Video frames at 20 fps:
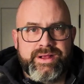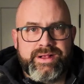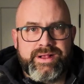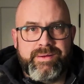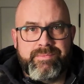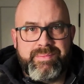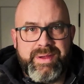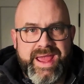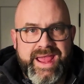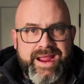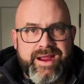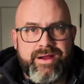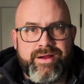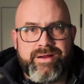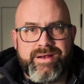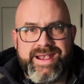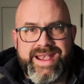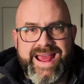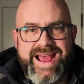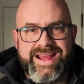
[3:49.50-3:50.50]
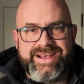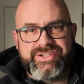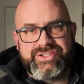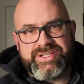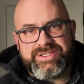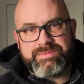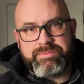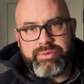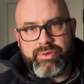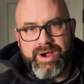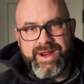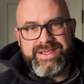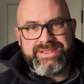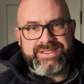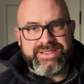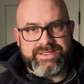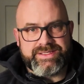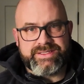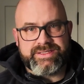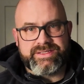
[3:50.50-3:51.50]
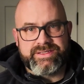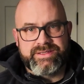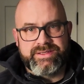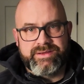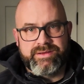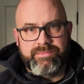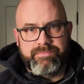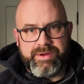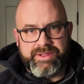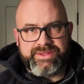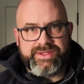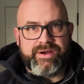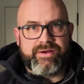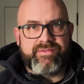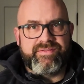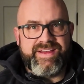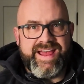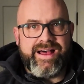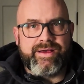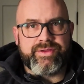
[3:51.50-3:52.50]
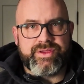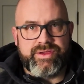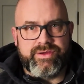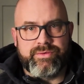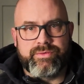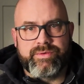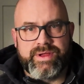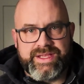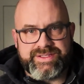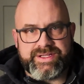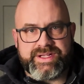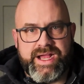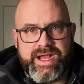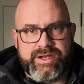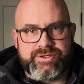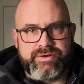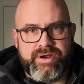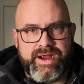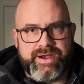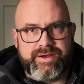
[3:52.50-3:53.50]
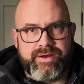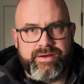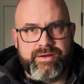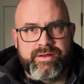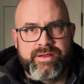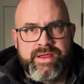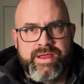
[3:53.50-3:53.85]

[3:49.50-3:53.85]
Compare not just prices, but their value as a contractor.